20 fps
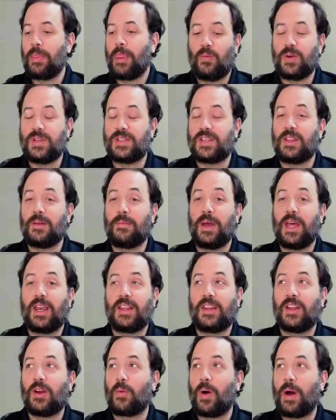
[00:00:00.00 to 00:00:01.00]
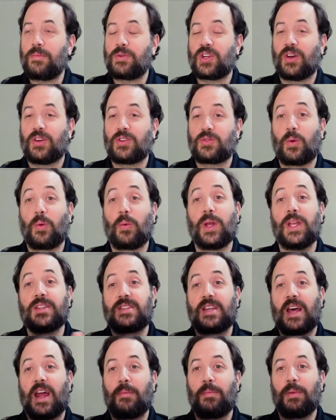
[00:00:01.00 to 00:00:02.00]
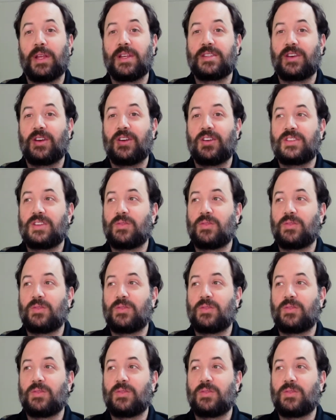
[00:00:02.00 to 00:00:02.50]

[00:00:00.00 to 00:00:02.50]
We see them hitting their web shells where we had set up listeners,